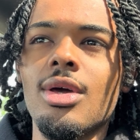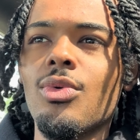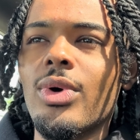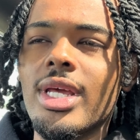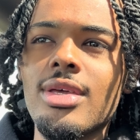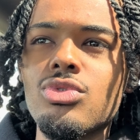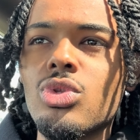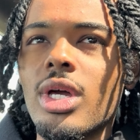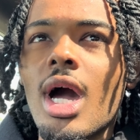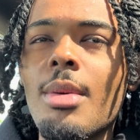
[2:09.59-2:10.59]
when it gives you
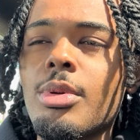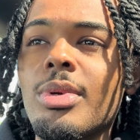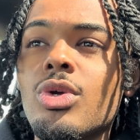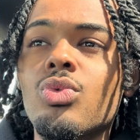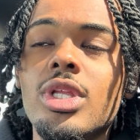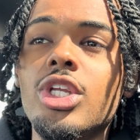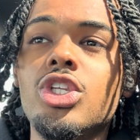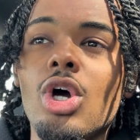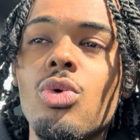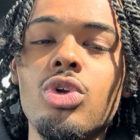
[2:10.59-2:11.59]
the copy, but you really
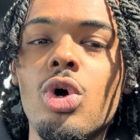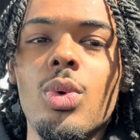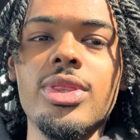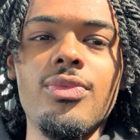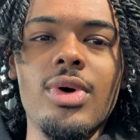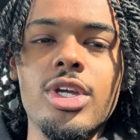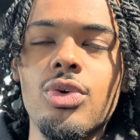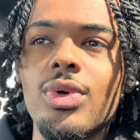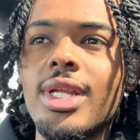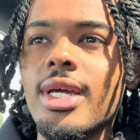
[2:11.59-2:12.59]
don't know what the fuck you're
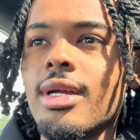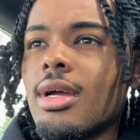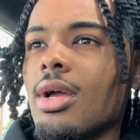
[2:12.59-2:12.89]
reading